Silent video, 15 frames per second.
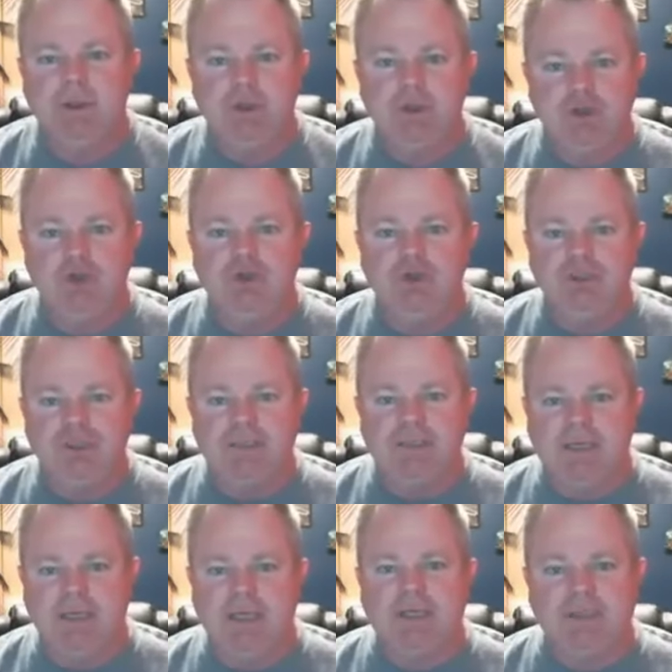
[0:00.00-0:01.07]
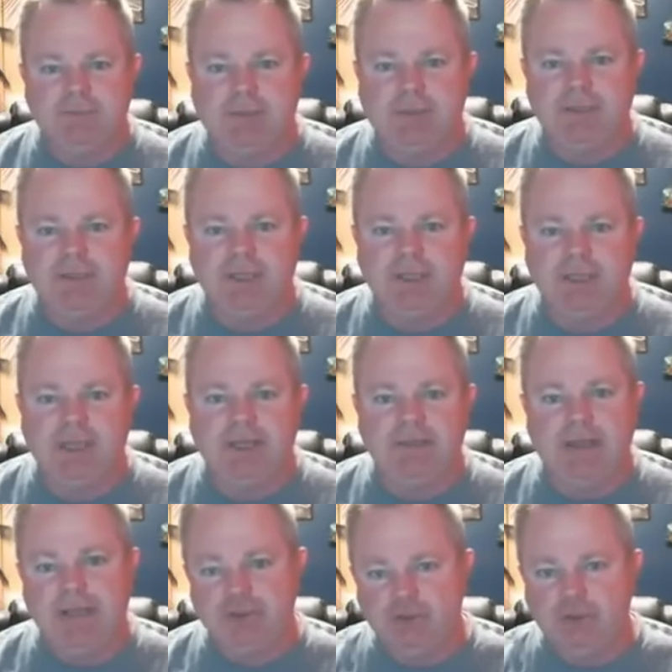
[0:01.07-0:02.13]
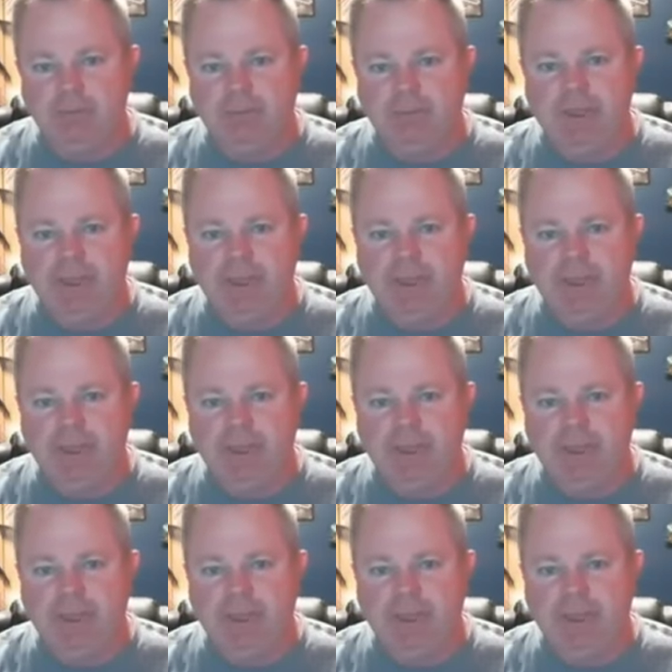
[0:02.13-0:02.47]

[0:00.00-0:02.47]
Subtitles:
2 cents clicks basically, and that's through Bing